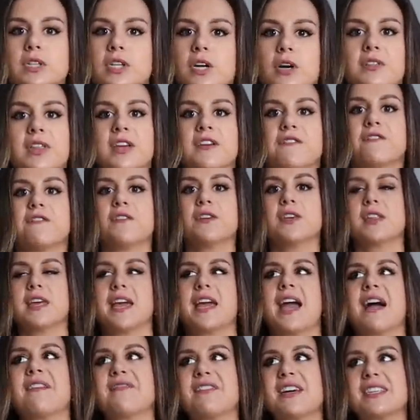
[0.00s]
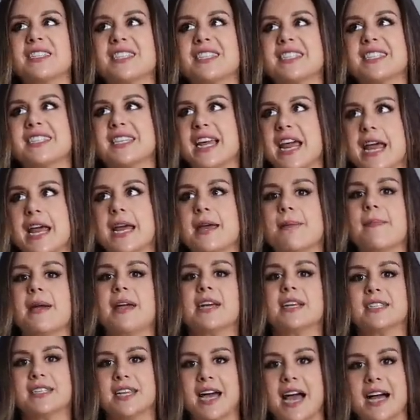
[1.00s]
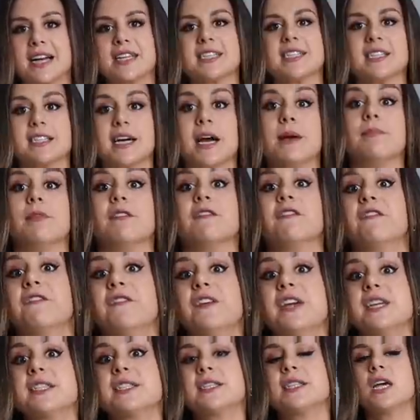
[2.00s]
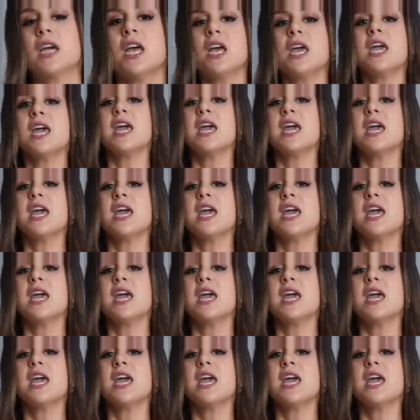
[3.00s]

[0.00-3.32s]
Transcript: you know, they have that same exact type of fit.